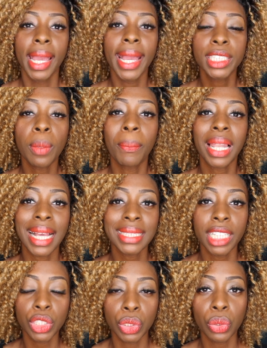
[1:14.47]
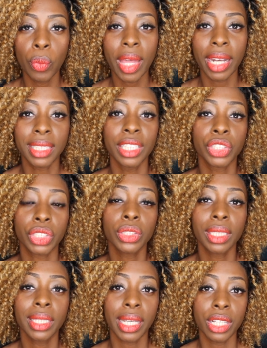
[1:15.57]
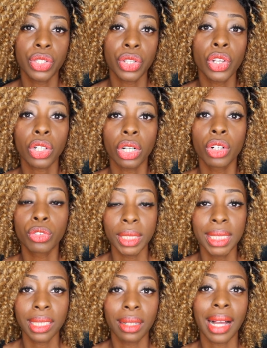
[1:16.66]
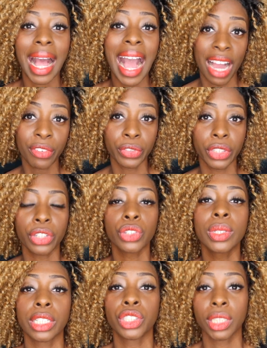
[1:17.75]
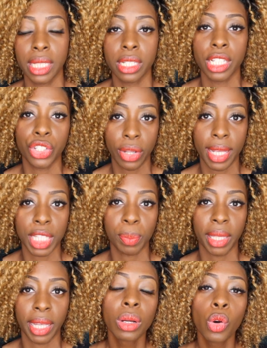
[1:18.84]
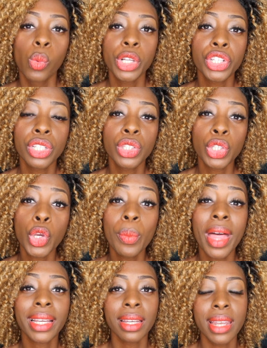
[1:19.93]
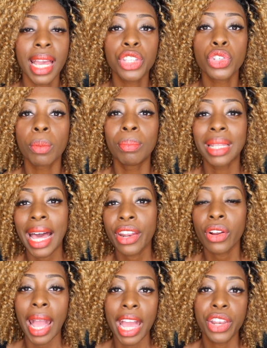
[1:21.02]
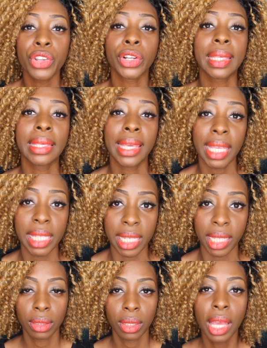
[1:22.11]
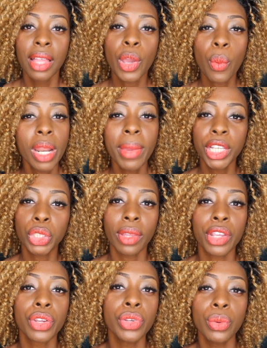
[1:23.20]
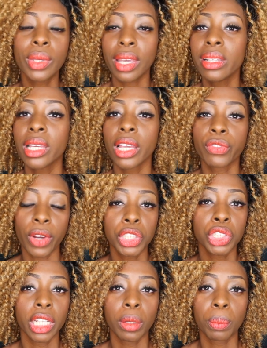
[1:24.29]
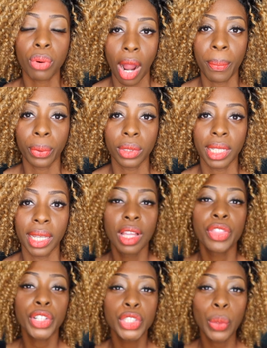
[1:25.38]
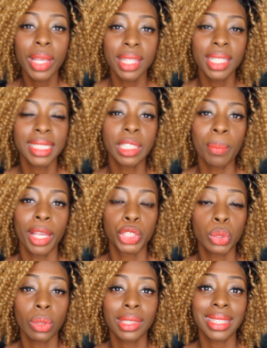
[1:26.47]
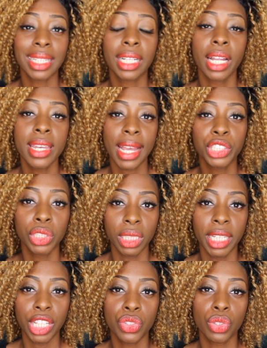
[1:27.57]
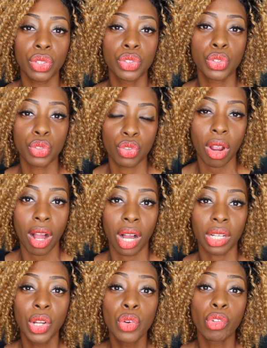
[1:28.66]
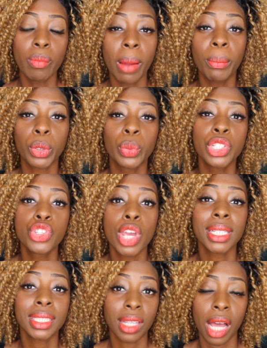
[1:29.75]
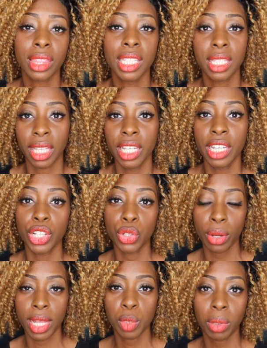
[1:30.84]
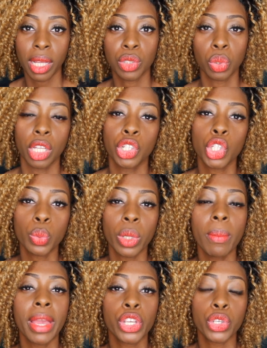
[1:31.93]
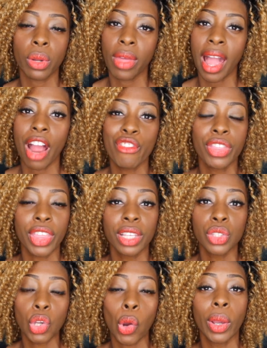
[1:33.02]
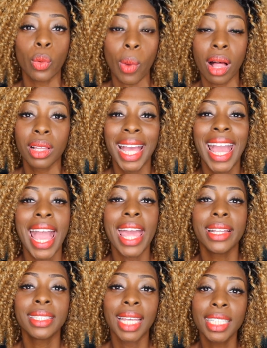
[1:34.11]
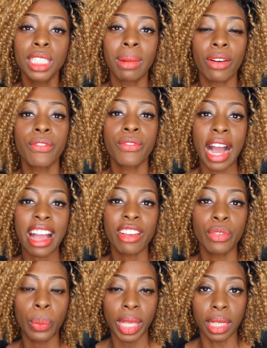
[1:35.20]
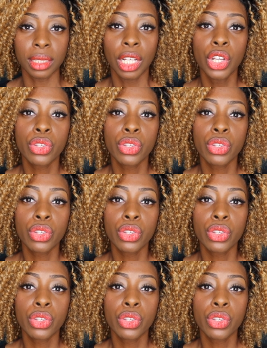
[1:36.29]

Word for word: It's a plastic tube that is inserted into your ureter after you get your kidney transplant, which is the tube that connects your bladder and your kidney. They want to make sure that your new kidney is functioning properly. They're doing this to make sure that the connection is strong. Remember, we just got this kidney transplant, so they just want to make sure that everything is going well. And it takes about five weeks.